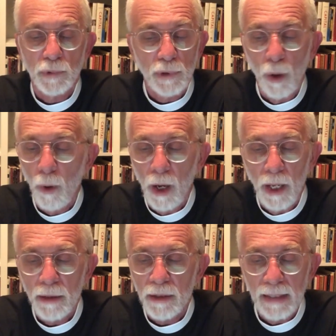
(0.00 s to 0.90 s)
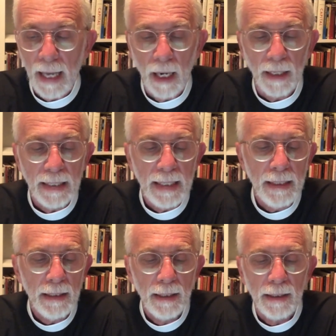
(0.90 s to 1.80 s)
Go on to
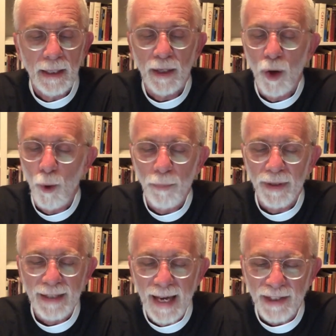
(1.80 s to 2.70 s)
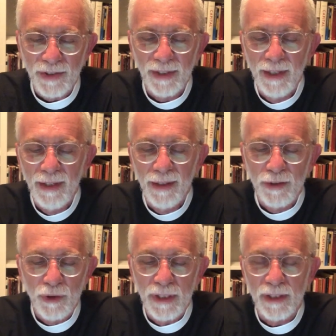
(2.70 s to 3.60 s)
Galilee in hope that, yes,
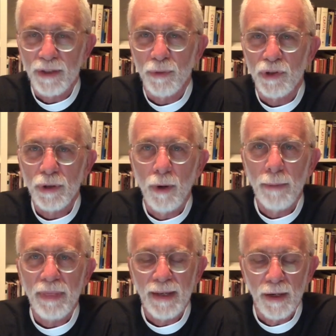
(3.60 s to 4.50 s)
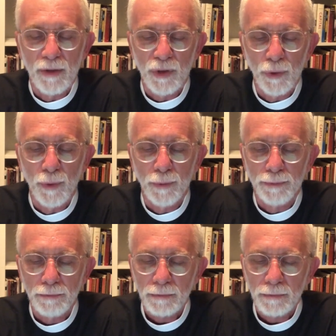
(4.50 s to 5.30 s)
Jesus will show up there too.